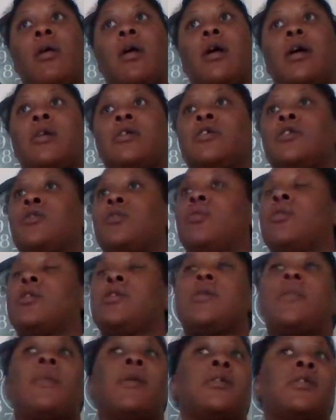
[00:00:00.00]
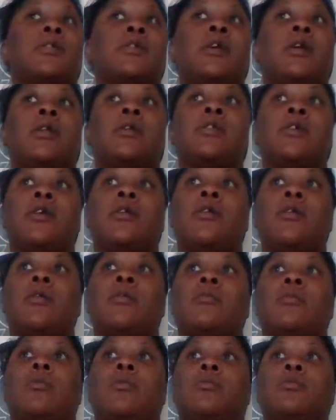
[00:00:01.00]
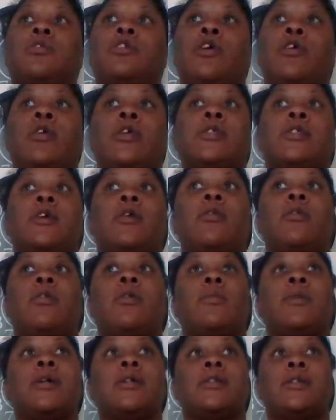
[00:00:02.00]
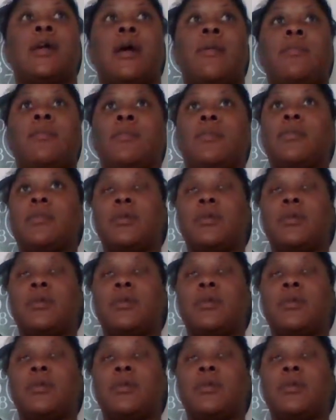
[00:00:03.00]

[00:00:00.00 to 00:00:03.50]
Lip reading: As soon as I'm about to turn and tell him, because I'm